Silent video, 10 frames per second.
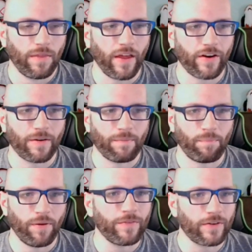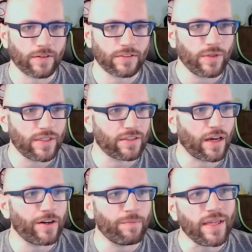that are pivotal to a
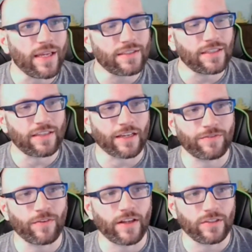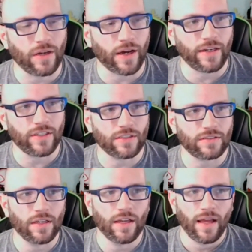designer being successful, that you kind of
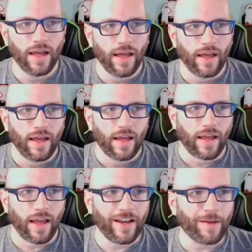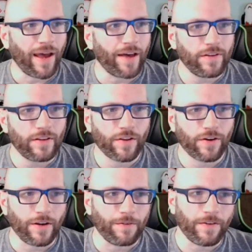just end up having to
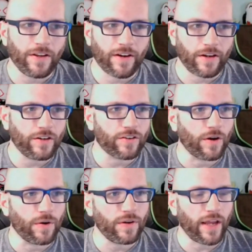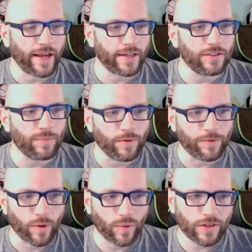learn and figure out on your own as you move
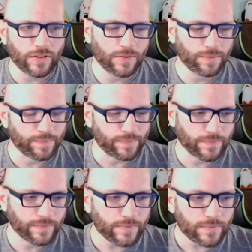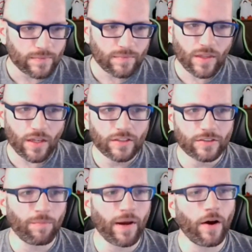forwards.
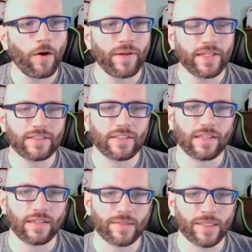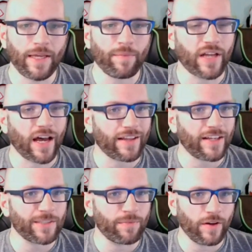So my hope is to be able to
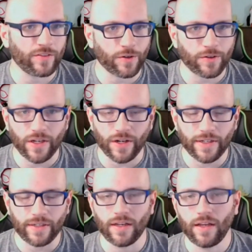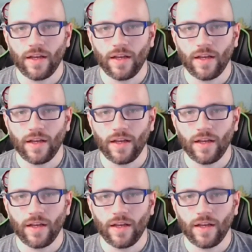highlight some of those early on,